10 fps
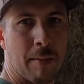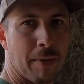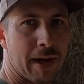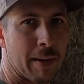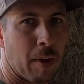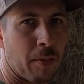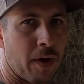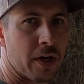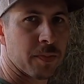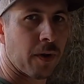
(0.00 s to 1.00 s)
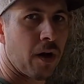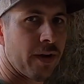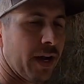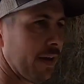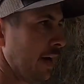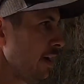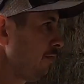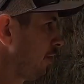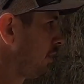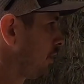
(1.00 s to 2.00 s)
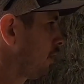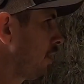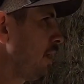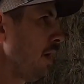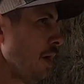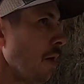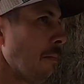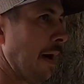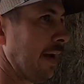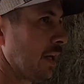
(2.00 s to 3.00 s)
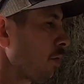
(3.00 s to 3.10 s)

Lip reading: My dad and my brother spent all day in the hayfield. Mainly